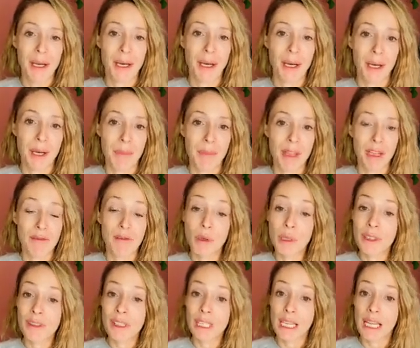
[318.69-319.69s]
They
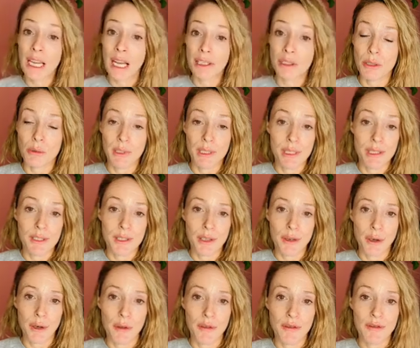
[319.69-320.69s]
fall into the categories
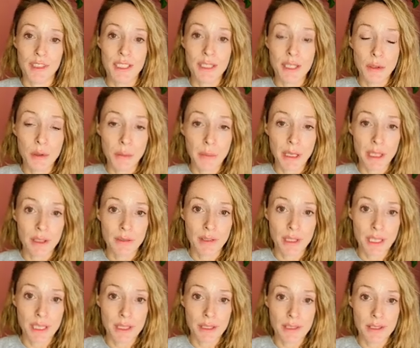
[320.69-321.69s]
of physical
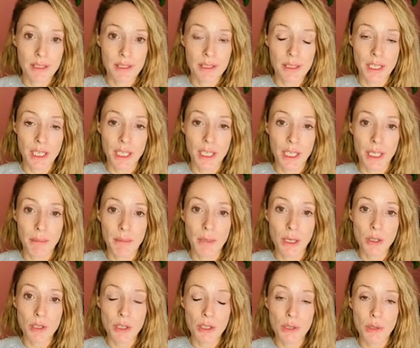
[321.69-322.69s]
benefits,
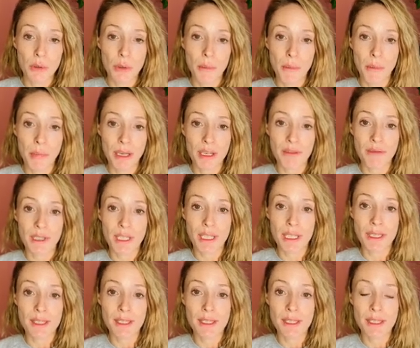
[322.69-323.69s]
emotional
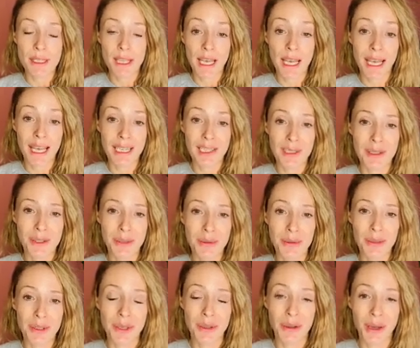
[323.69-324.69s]
benefits, and it's
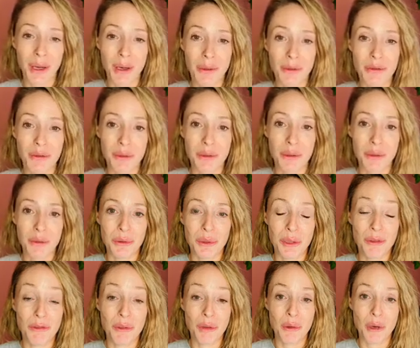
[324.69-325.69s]
also
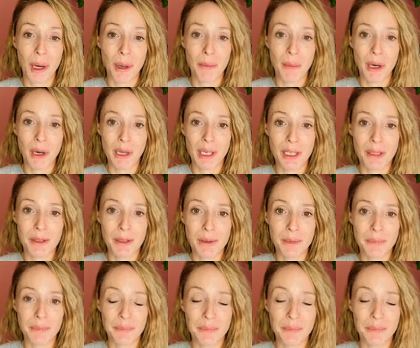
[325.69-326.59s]
helpful for our mind.